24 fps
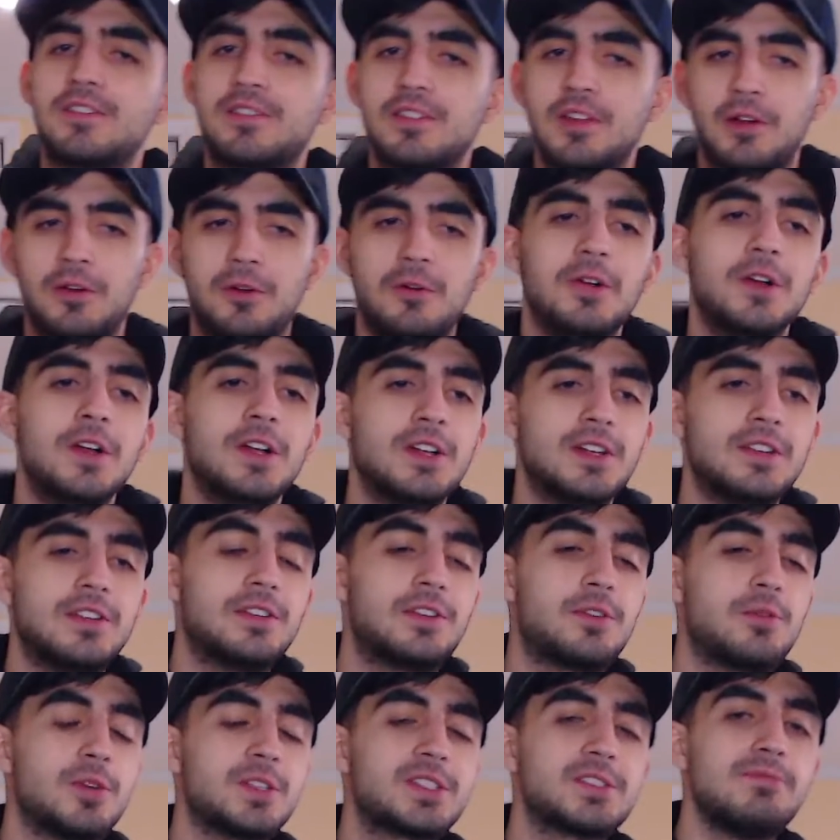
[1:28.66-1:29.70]
so, the
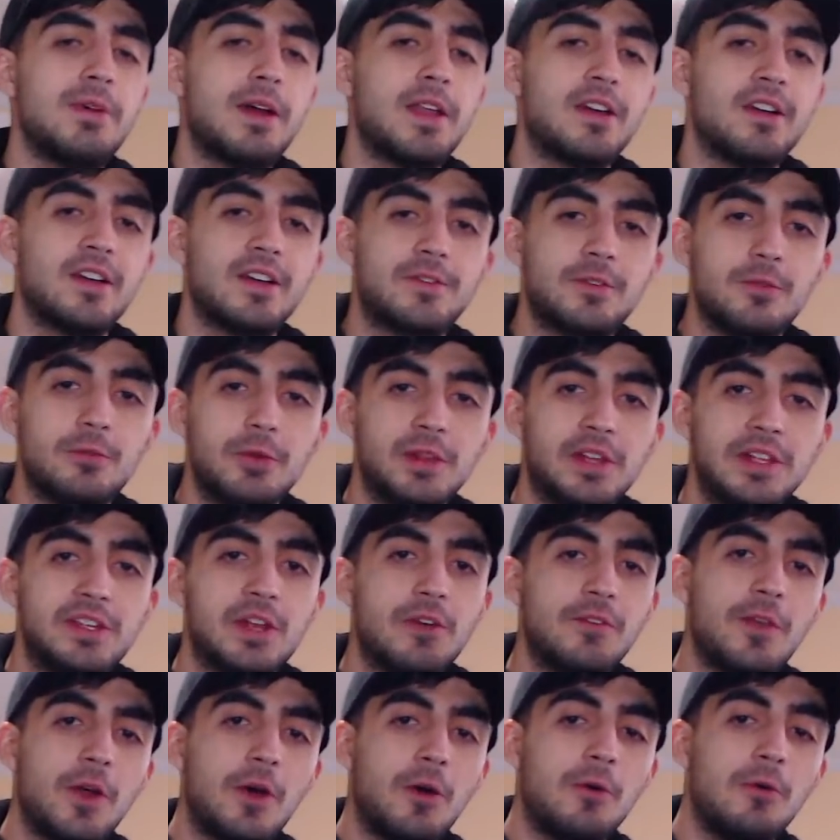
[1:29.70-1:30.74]
Twitch meta, if you really
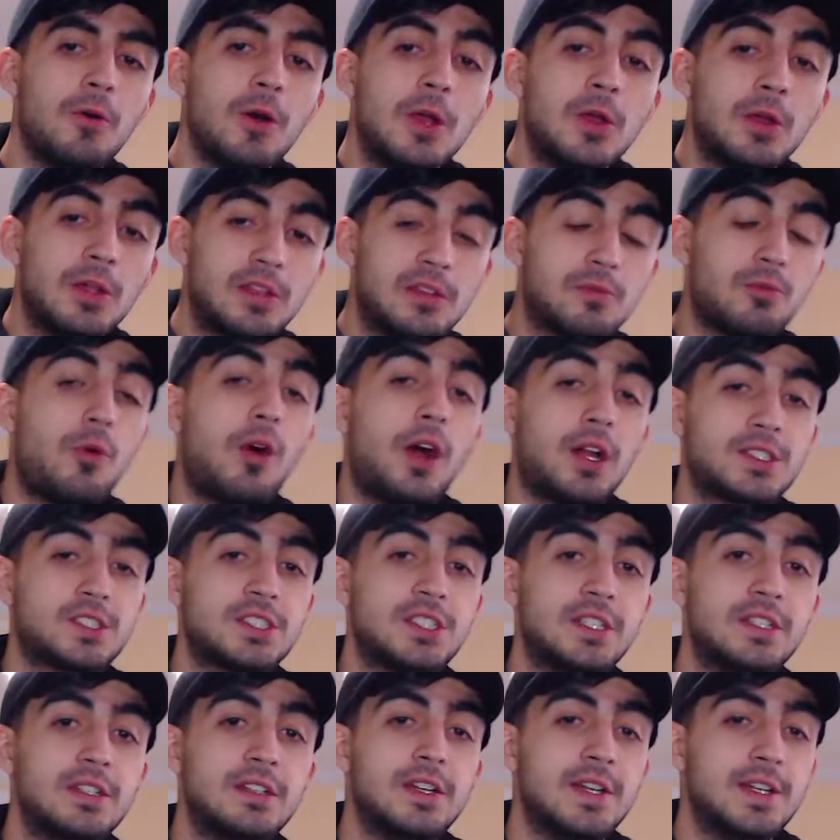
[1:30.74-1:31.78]
don't know, is
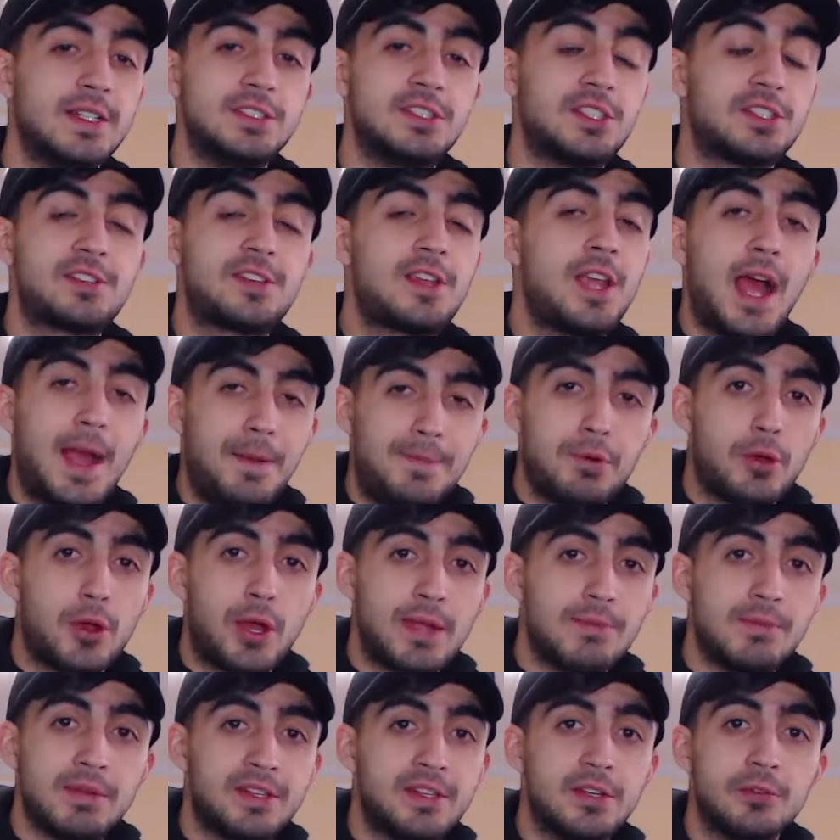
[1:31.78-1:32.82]
watching just
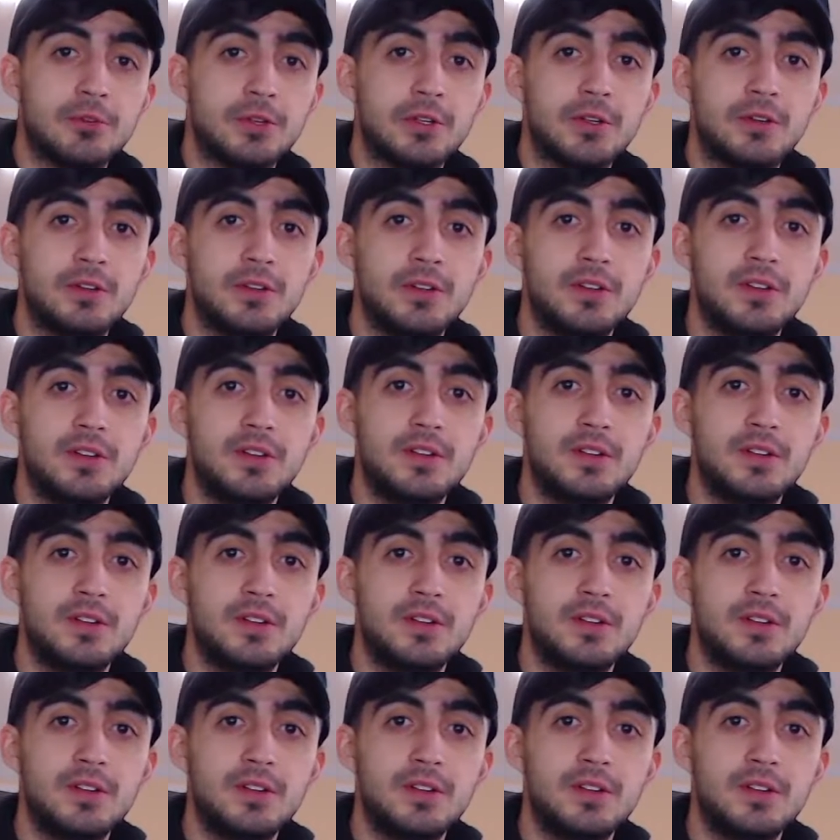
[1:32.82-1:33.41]
copyrighted material.